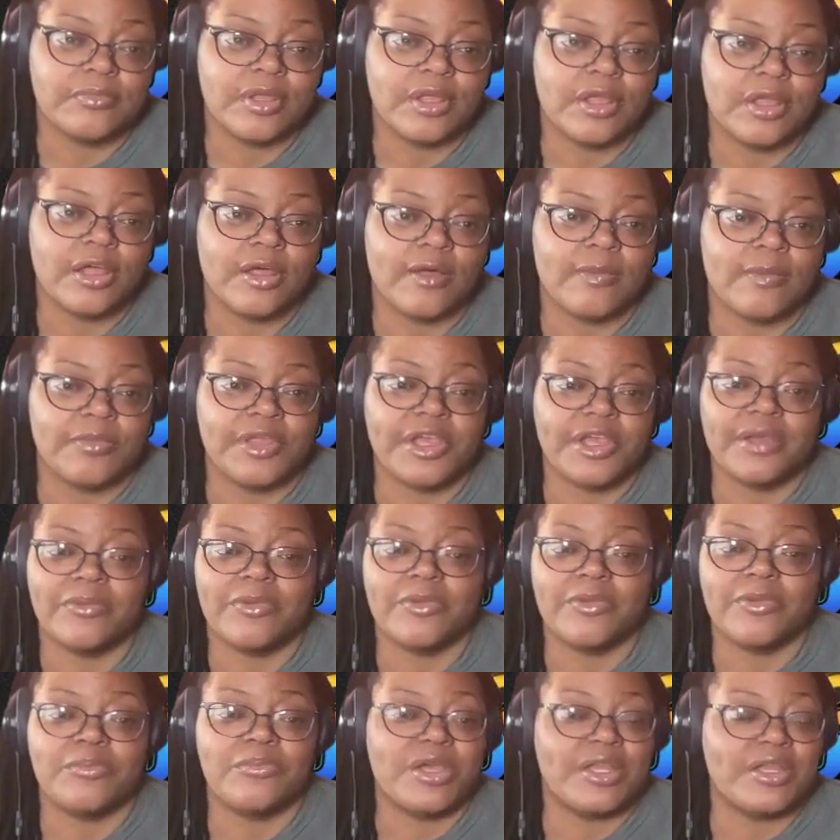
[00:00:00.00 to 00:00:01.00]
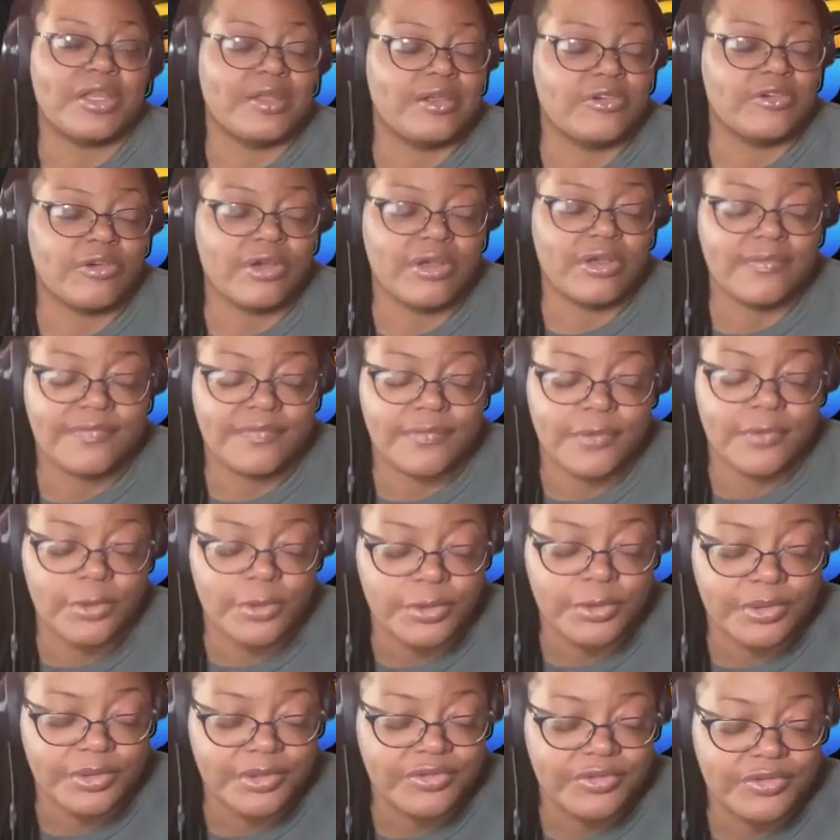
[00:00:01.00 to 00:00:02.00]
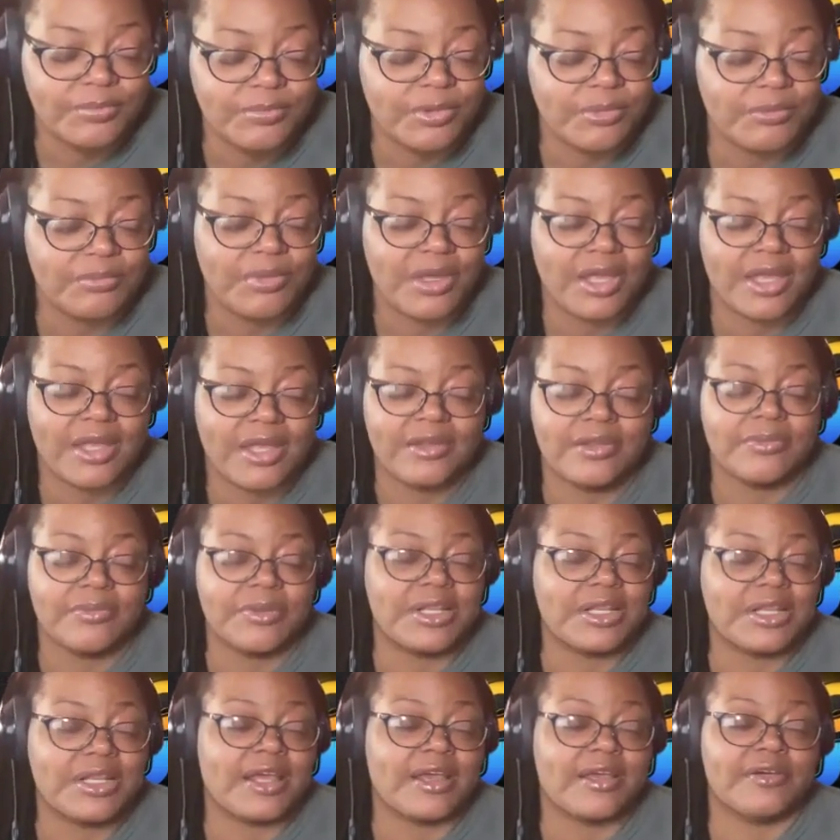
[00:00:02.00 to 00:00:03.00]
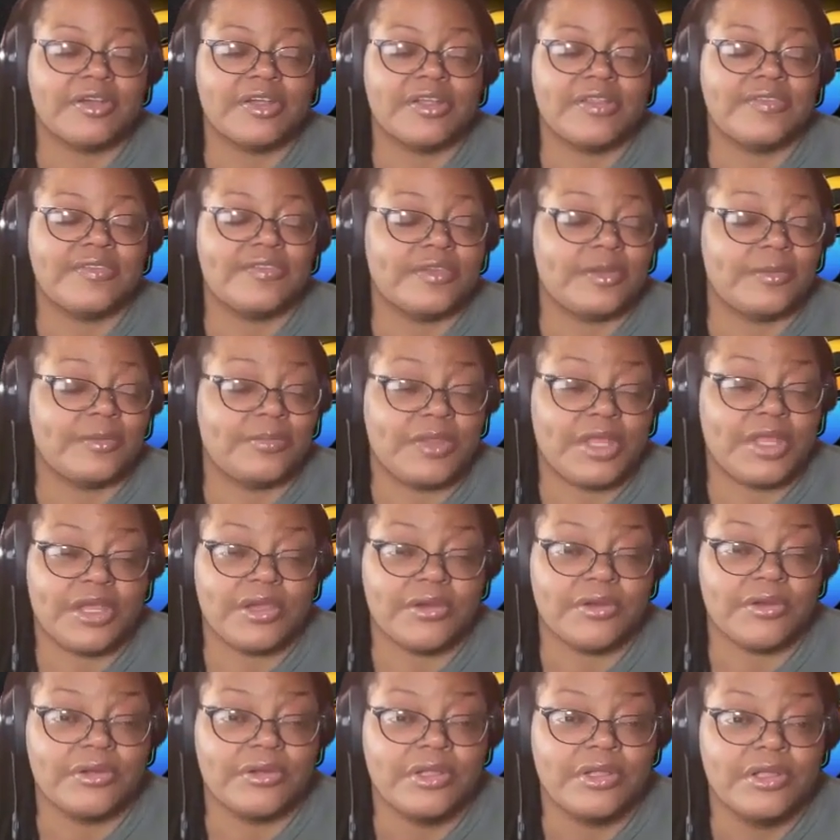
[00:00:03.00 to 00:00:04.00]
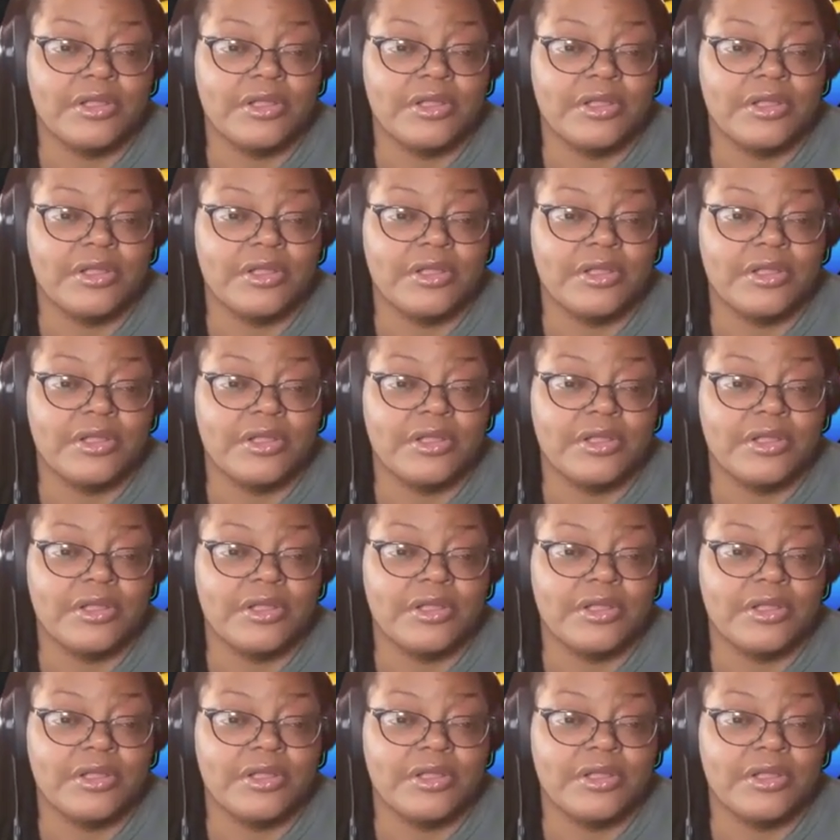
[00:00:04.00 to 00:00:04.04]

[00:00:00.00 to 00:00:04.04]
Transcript: They have been many great forwards, but Larry's up there.